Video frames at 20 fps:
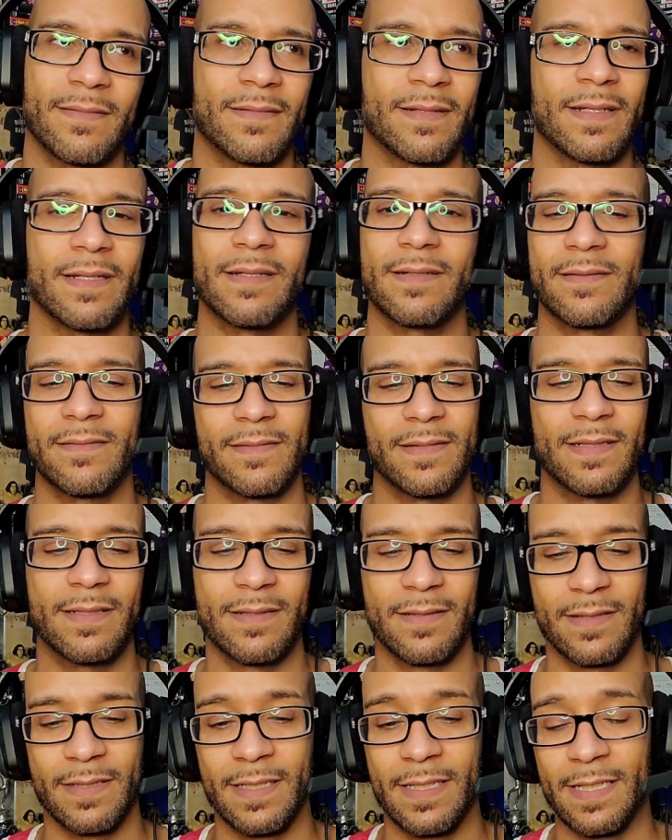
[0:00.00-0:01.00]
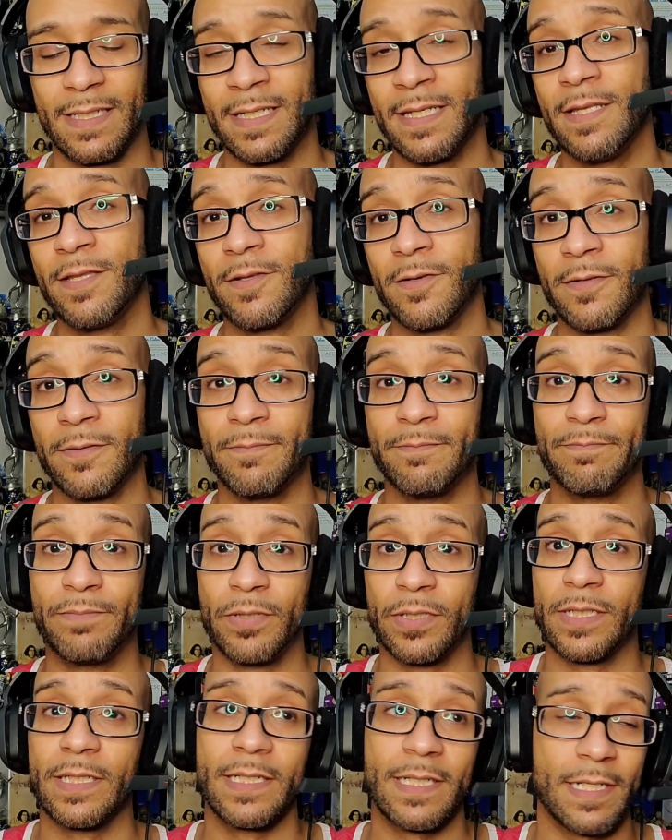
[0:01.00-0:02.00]
like, either
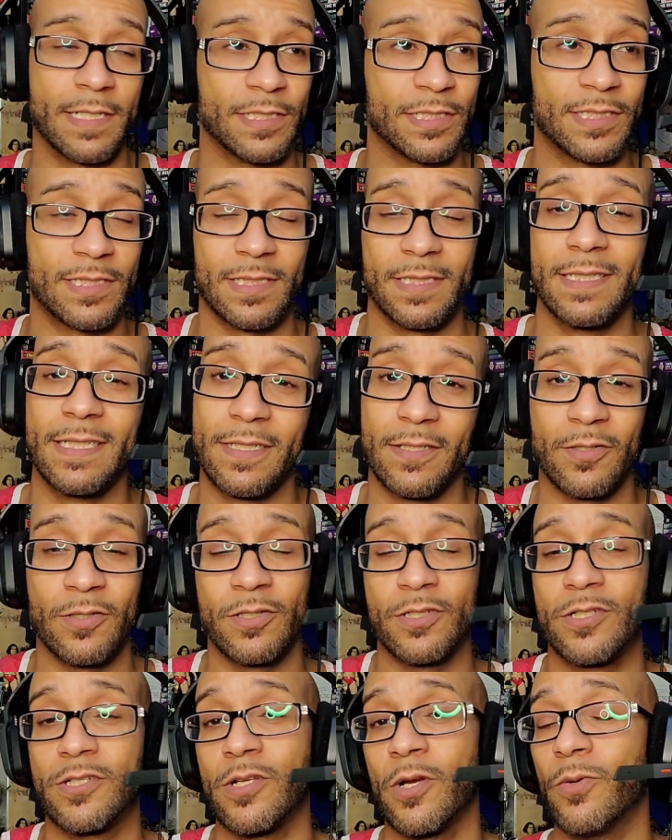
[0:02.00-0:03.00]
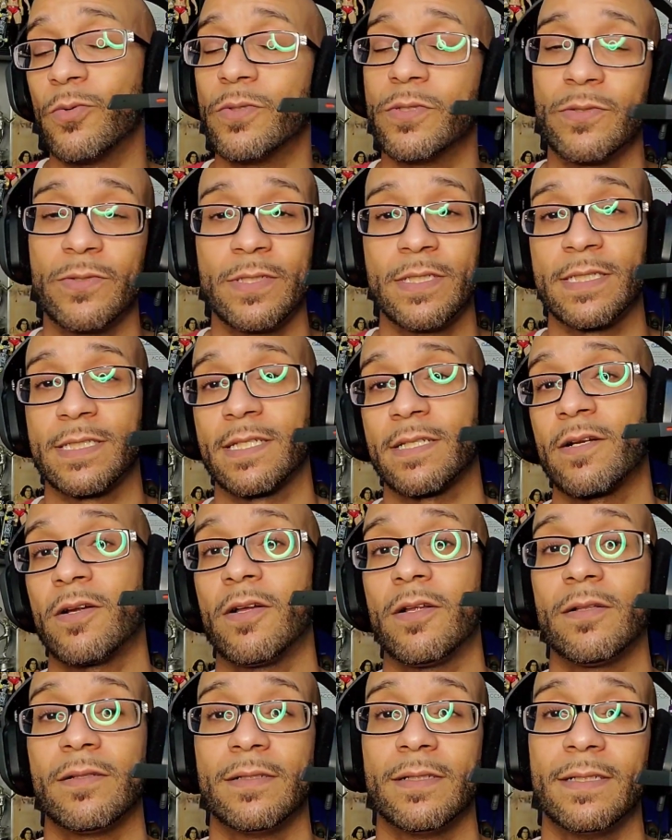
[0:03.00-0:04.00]
book it on a Sunday or don't do this at
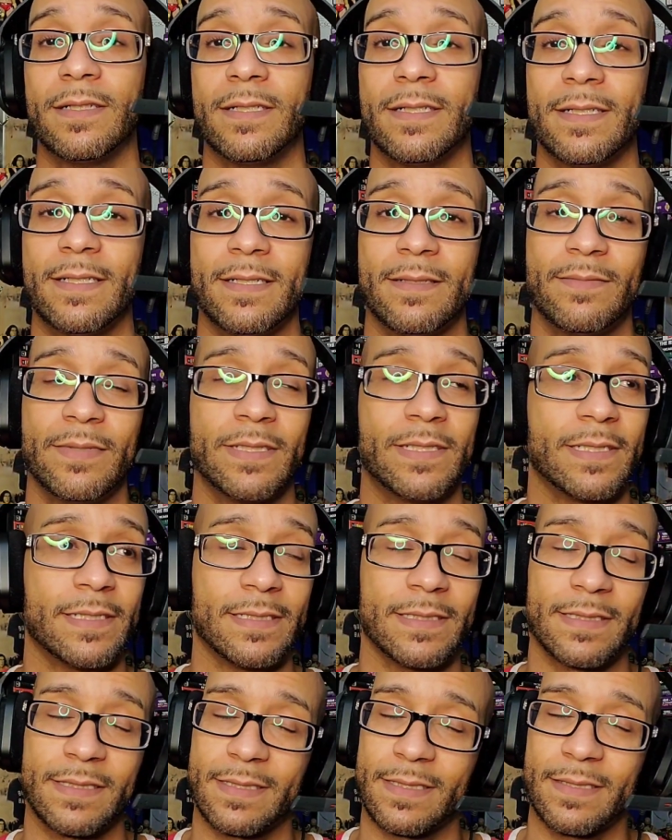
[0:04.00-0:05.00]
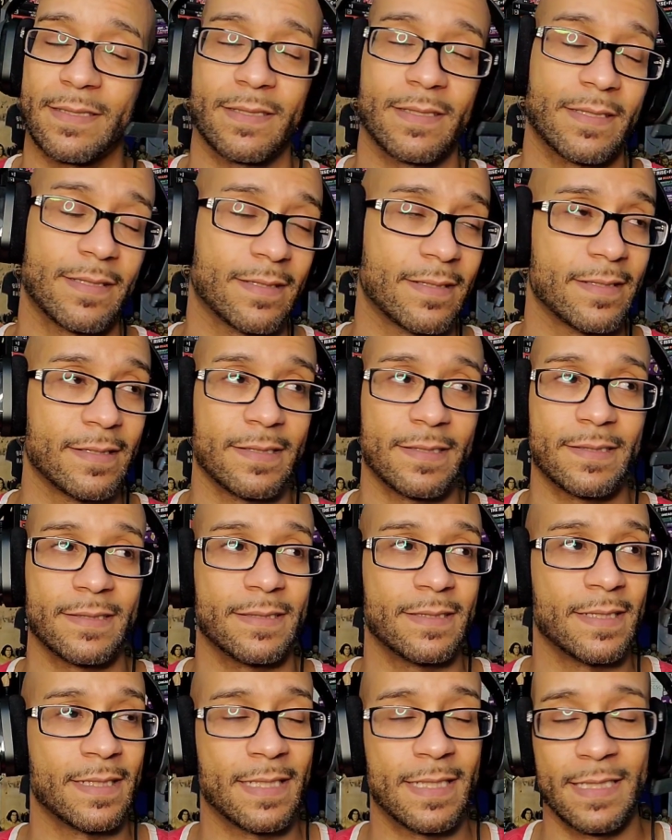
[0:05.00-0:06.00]
all. Because
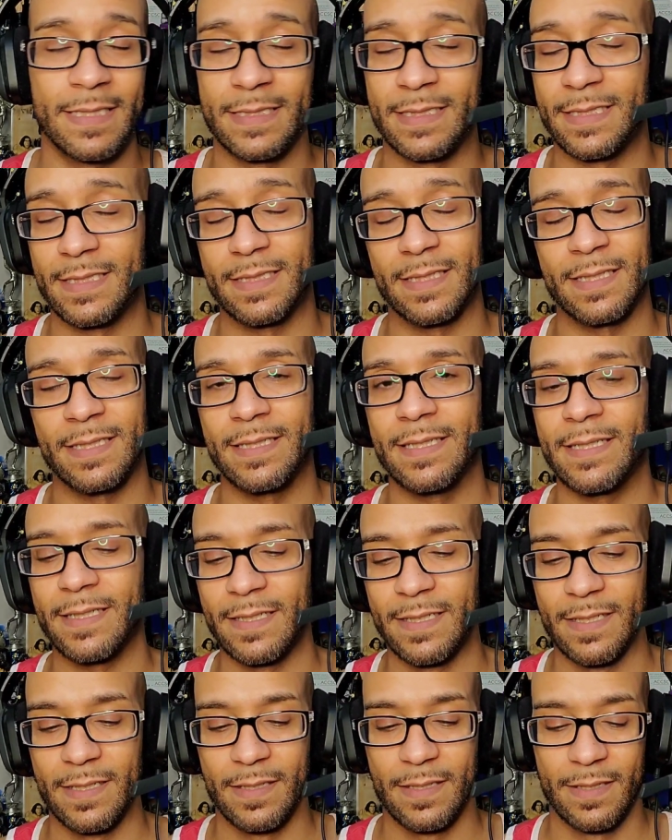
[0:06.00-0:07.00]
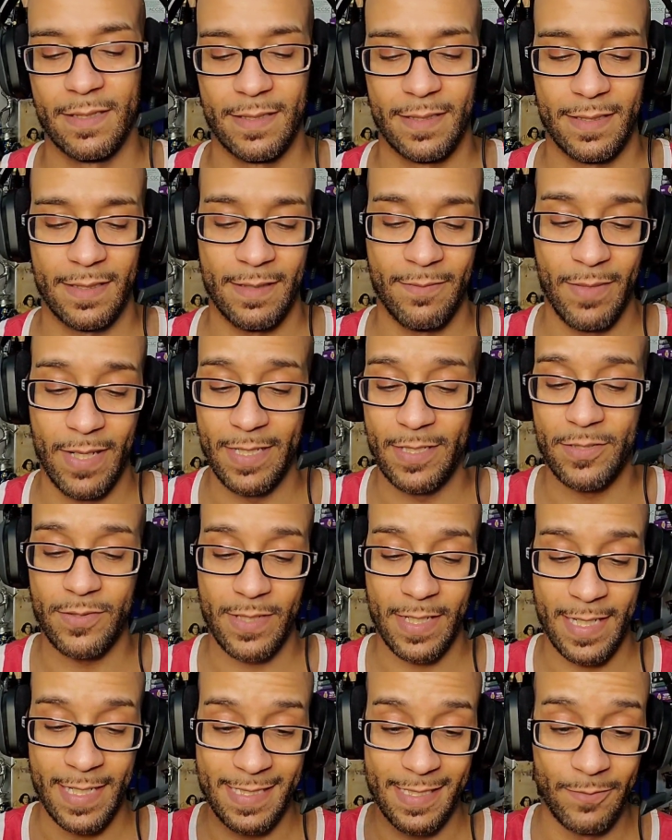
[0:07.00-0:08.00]
this, like, and mind
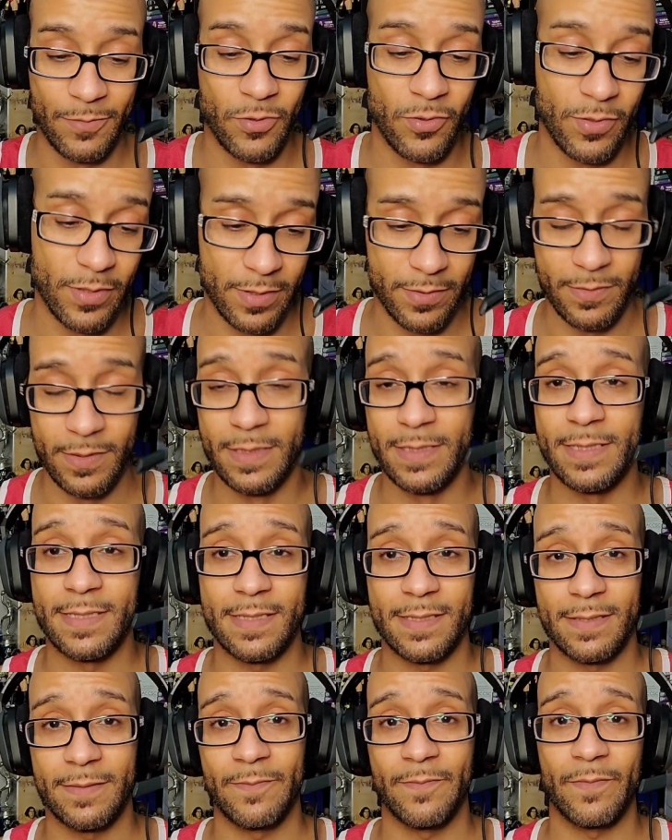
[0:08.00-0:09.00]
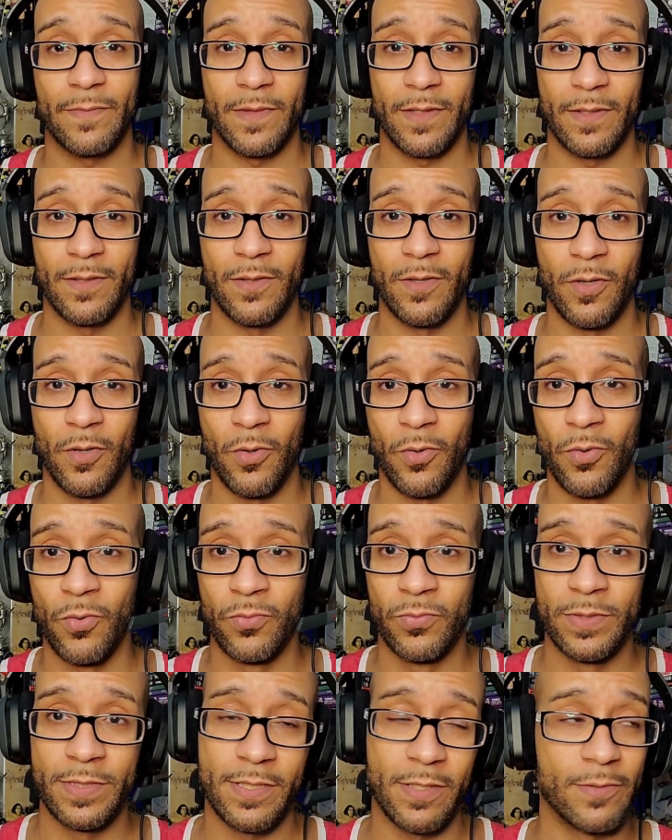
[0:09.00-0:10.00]
you, as I'm going through this
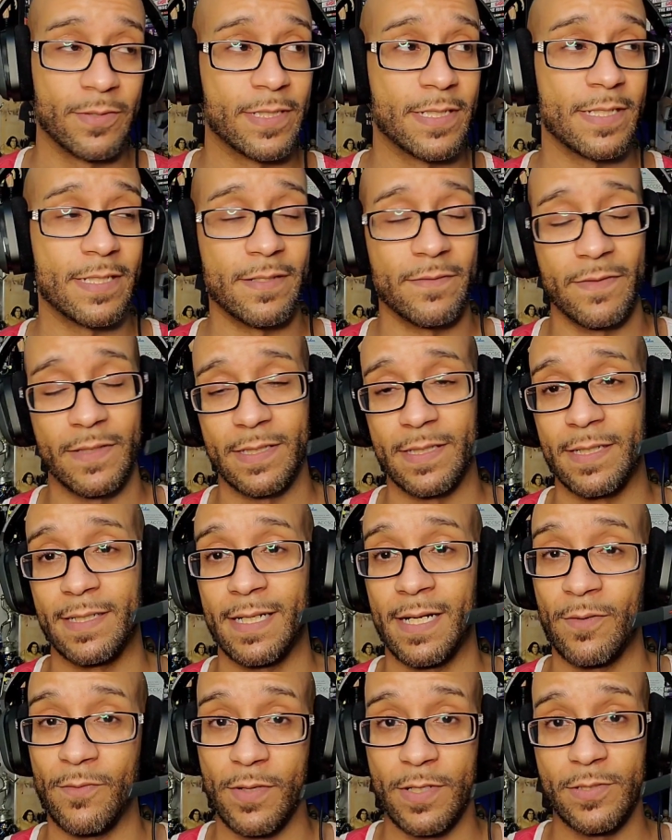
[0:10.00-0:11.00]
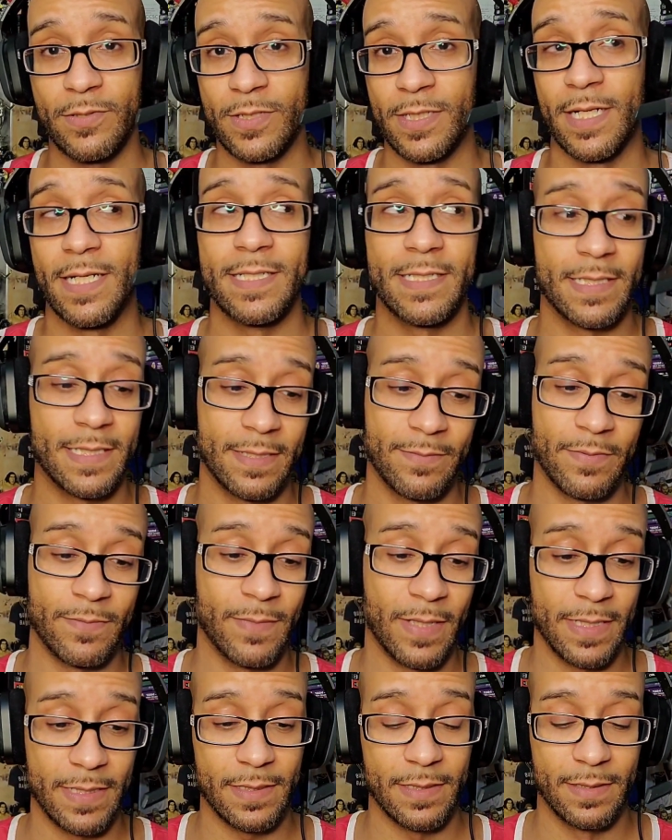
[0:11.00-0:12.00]
whole results and stuff like that, I want you guys to keep in
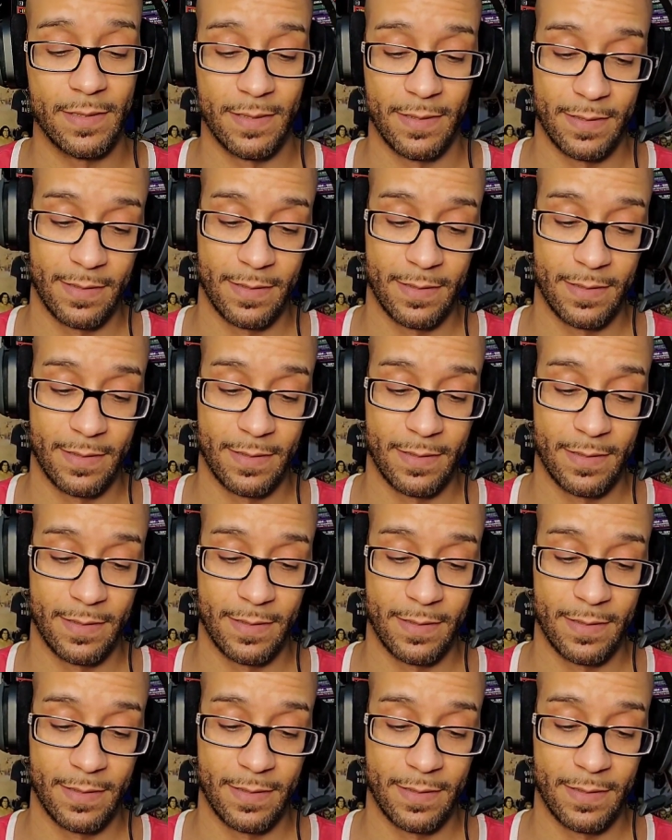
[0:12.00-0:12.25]
mind,